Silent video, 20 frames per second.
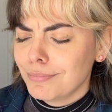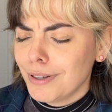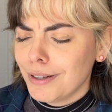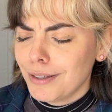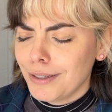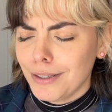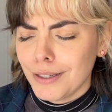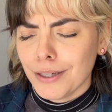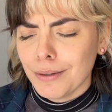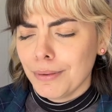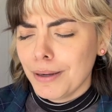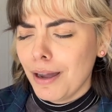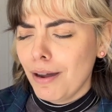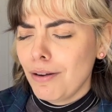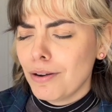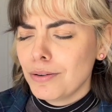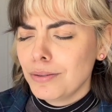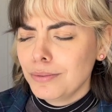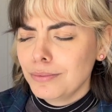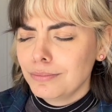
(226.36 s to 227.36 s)
Here we
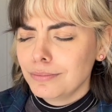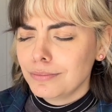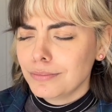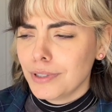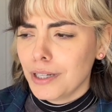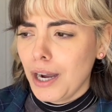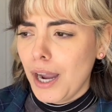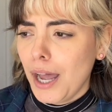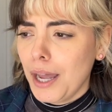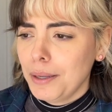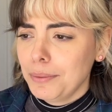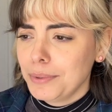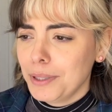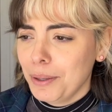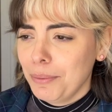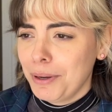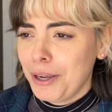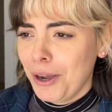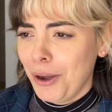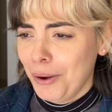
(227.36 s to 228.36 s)
go. Okay,
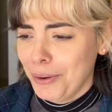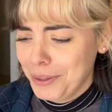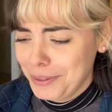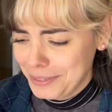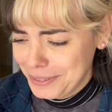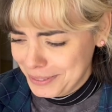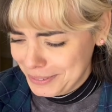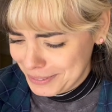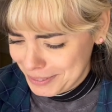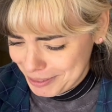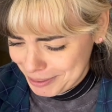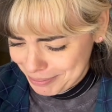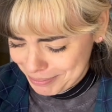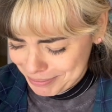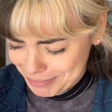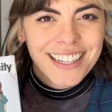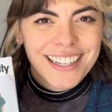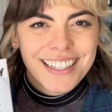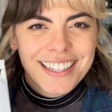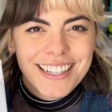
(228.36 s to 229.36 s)
here we go.
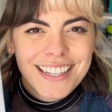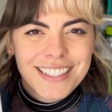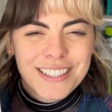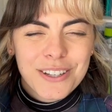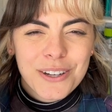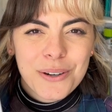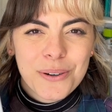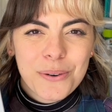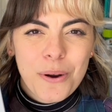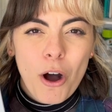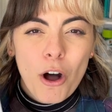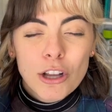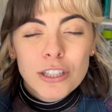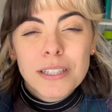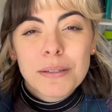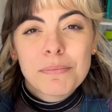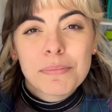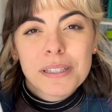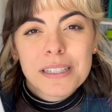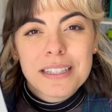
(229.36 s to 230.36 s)
So all
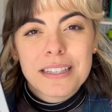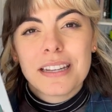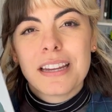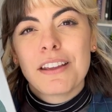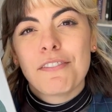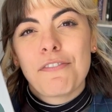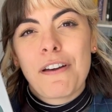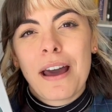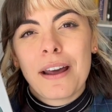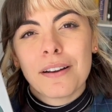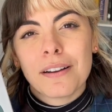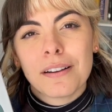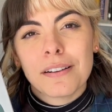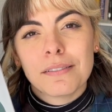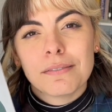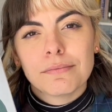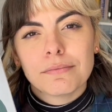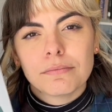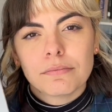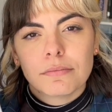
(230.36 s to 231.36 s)
simplicity
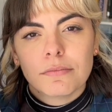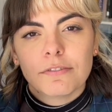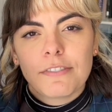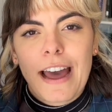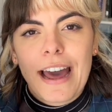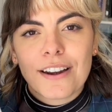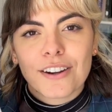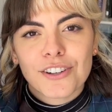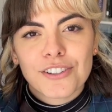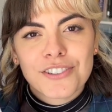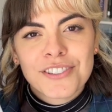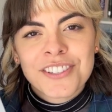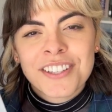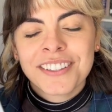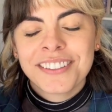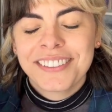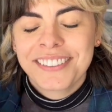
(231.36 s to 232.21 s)
patterns.